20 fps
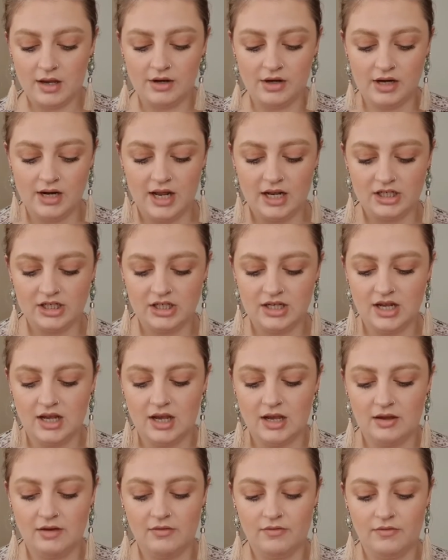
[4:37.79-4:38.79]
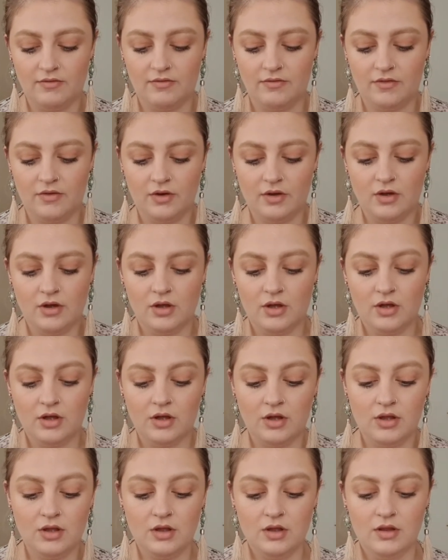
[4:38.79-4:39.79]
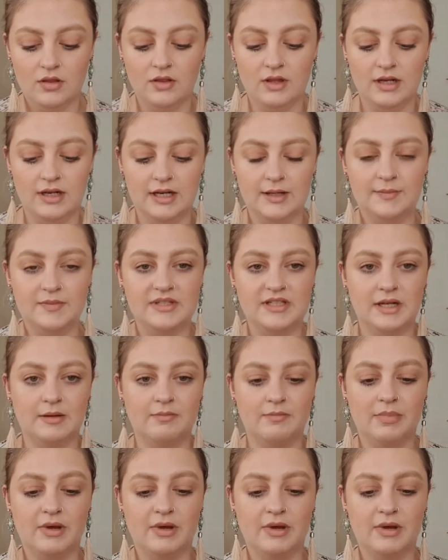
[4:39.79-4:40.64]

I don't actually have the lipstick,